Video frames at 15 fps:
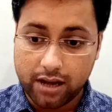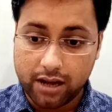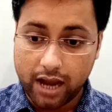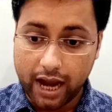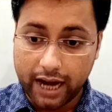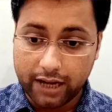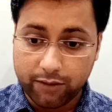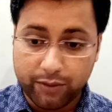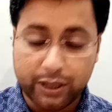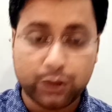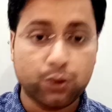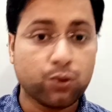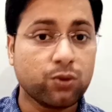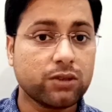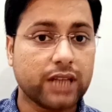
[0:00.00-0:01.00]
and we
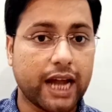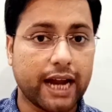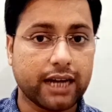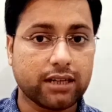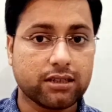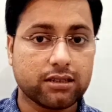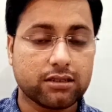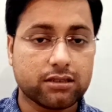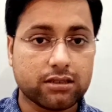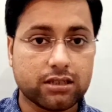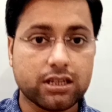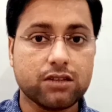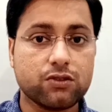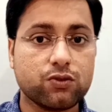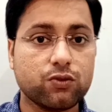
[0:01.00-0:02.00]
know that
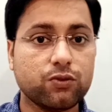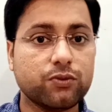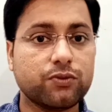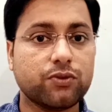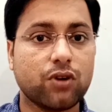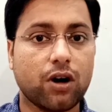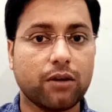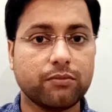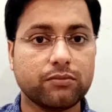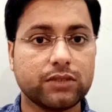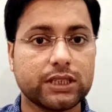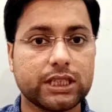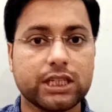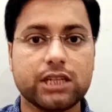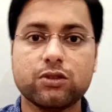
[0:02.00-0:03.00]
tissue form
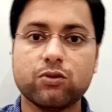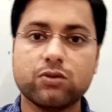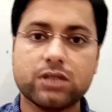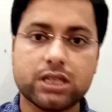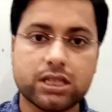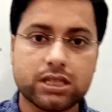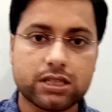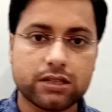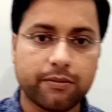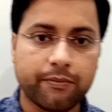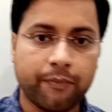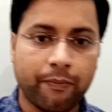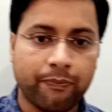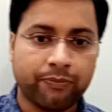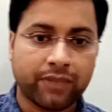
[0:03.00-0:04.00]
tissue
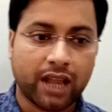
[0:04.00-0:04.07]
system,